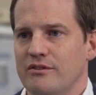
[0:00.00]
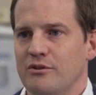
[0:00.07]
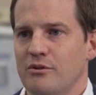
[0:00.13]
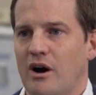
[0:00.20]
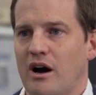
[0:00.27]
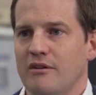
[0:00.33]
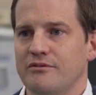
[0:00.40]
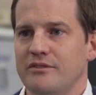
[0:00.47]

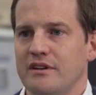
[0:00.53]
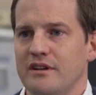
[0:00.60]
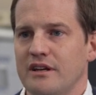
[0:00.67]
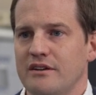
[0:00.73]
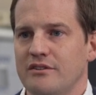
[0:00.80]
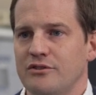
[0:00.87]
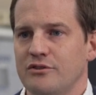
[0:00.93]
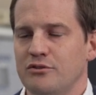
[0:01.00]
you often
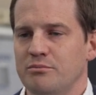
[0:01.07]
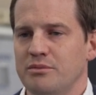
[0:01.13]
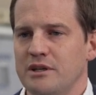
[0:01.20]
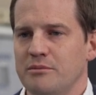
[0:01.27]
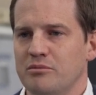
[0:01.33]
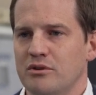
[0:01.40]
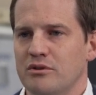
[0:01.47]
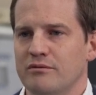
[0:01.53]
need two
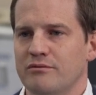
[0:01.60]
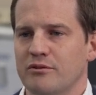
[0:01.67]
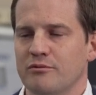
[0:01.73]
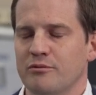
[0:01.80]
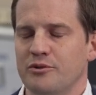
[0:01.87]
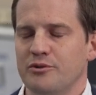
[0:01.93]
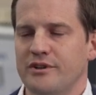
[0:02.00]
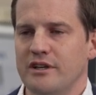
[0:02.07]
people for
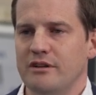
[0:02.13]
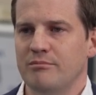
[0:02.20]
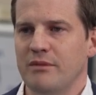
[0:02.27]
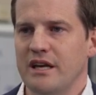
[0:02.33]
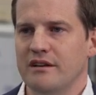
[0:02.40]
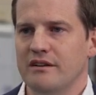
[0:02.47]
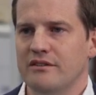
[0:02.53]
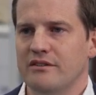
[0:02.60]
routine
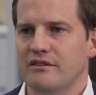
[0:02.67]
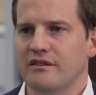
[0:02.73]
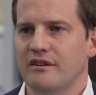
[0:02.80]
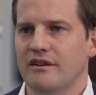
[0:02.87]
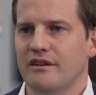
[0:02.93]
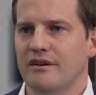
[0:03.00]
maintenance.